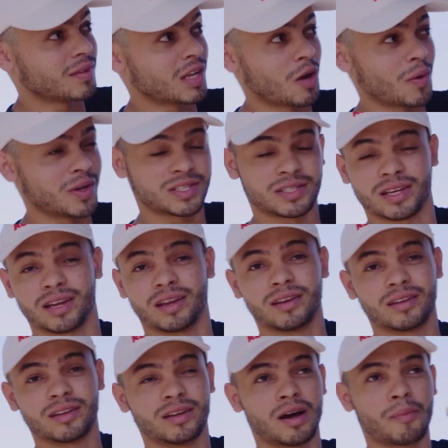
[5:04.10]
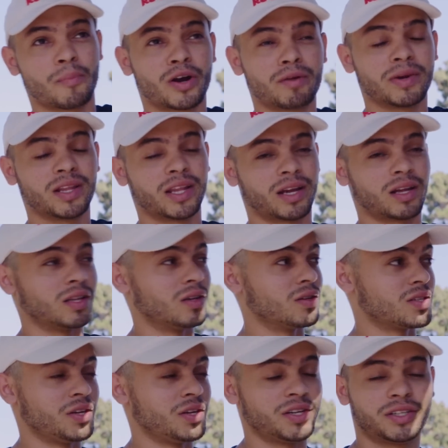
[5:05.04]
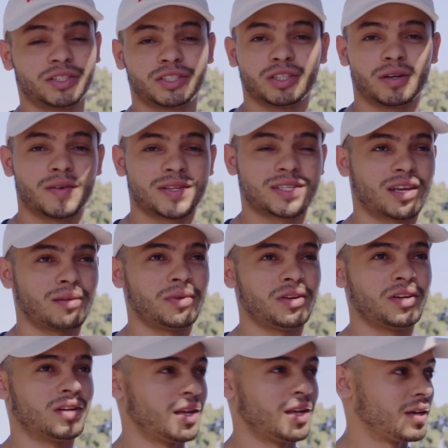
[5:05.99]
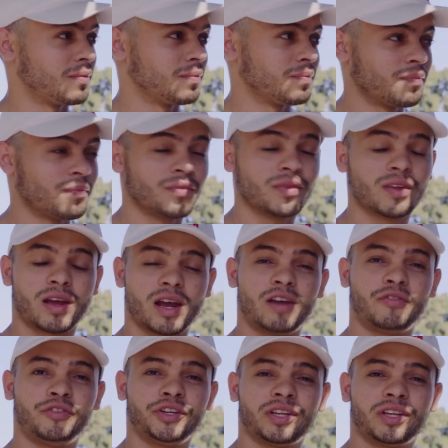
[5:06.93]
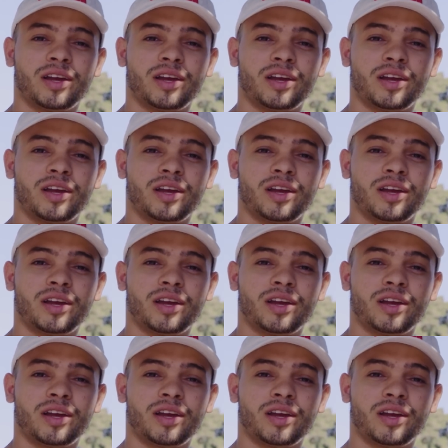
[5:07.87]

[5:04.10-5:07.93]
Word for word: I was staying in the apartment like close here, so I was coming here like every